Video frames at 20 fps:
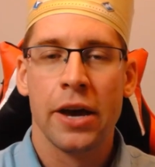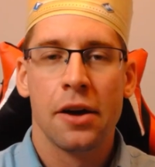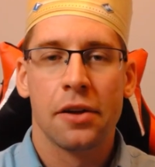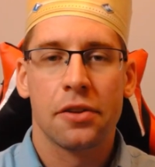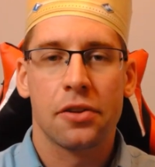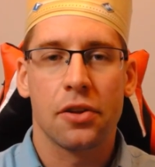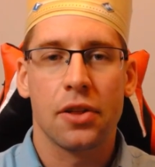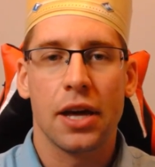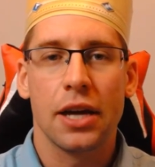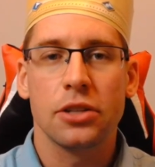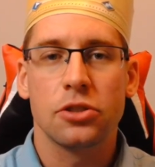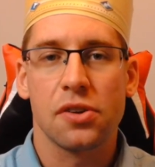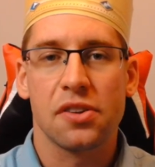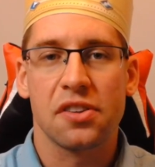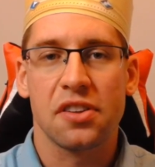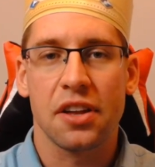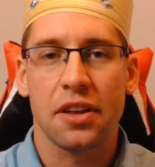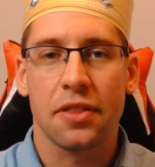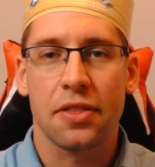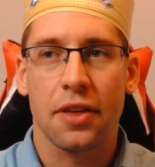So the
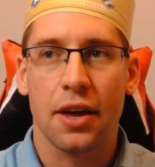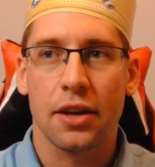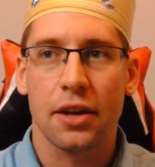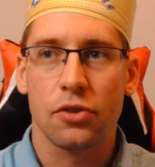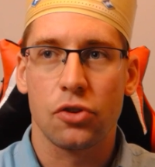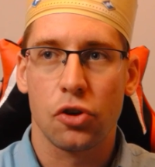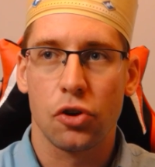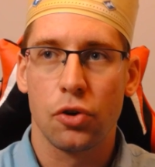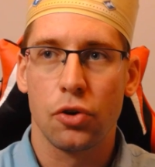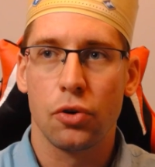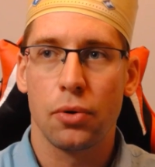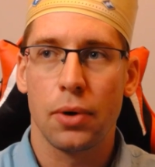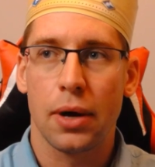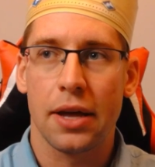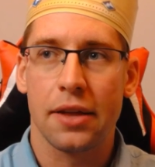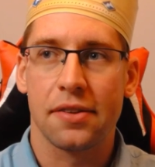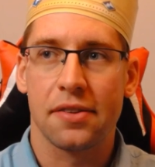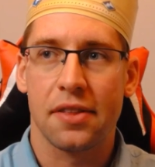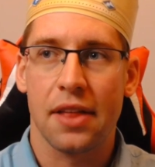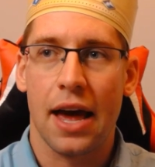interesting thing too
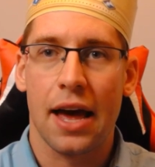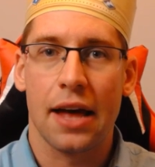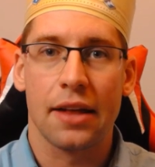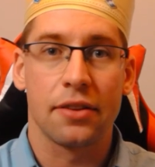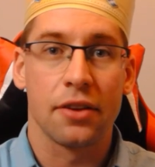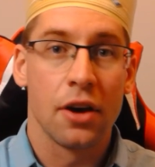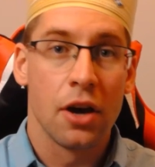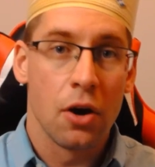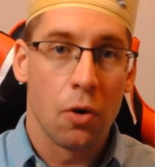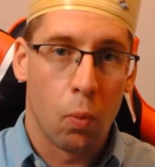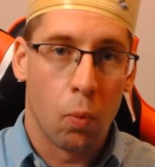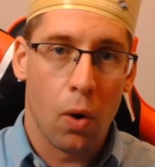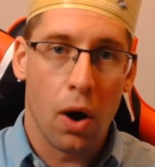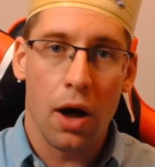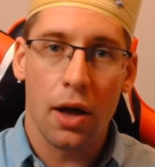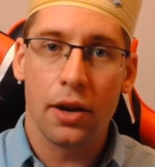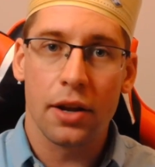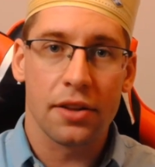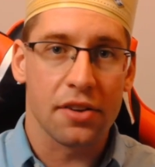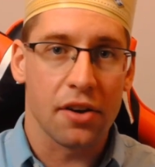is that,
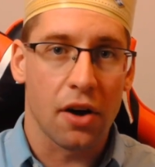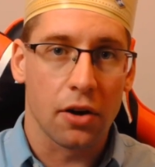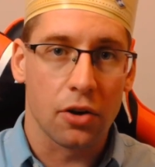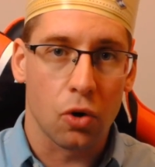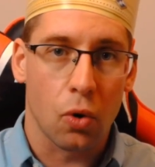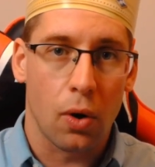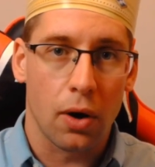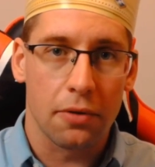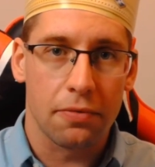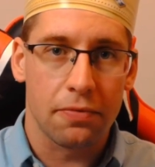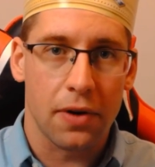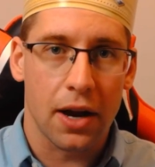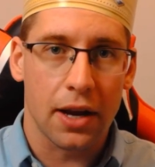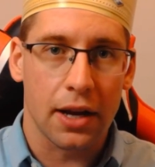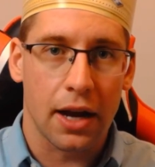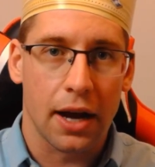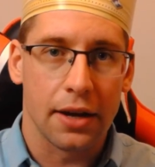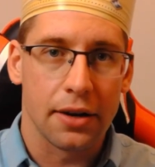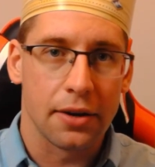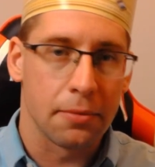1, it's on
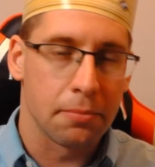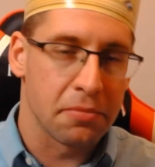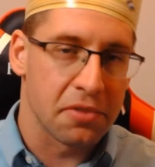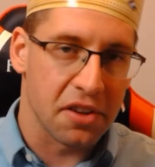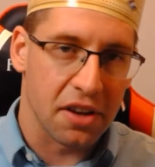qualifying items.